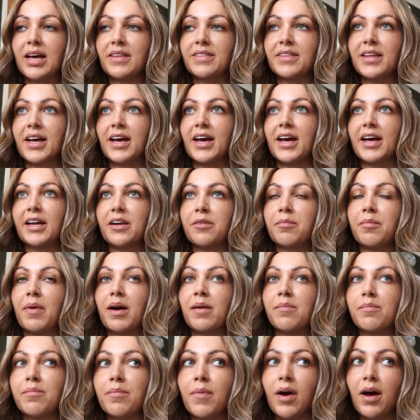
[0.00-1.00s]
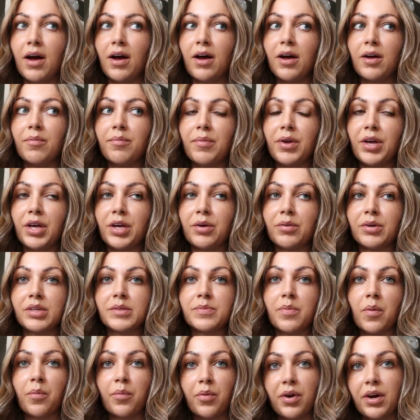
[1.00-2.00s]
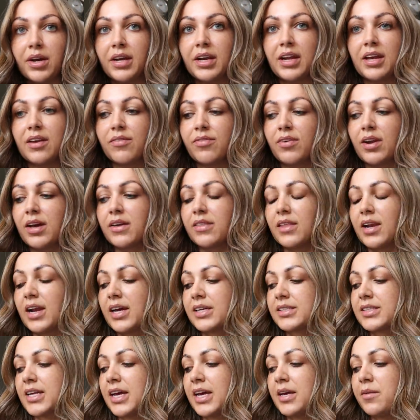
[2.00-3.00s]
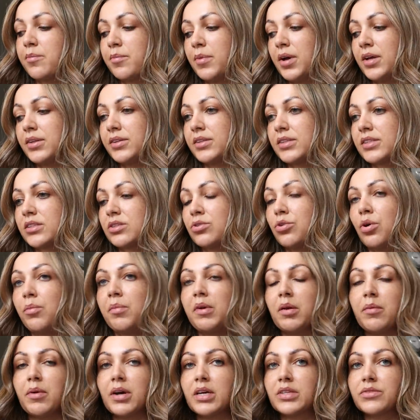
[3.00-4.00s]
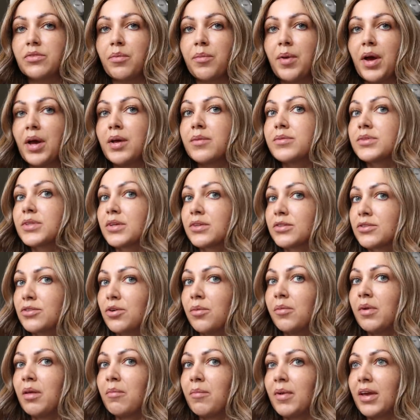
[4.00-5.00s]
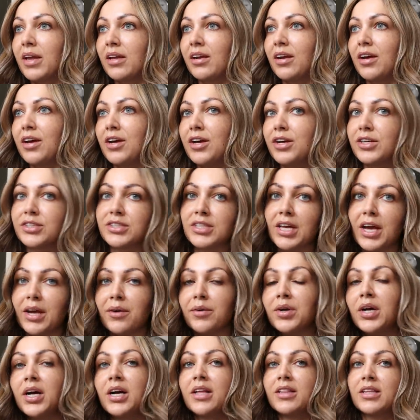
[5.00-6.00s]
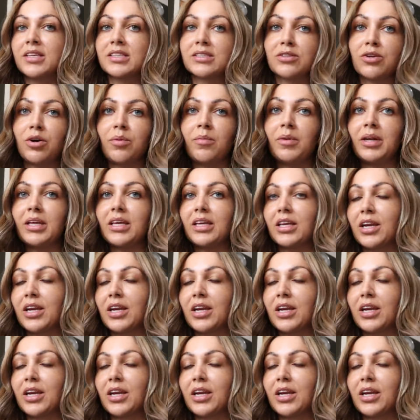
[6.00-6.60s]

and then my mum, who has been working here for like the last 8 months, normally works from home, so it's normally me and her, so there's normally,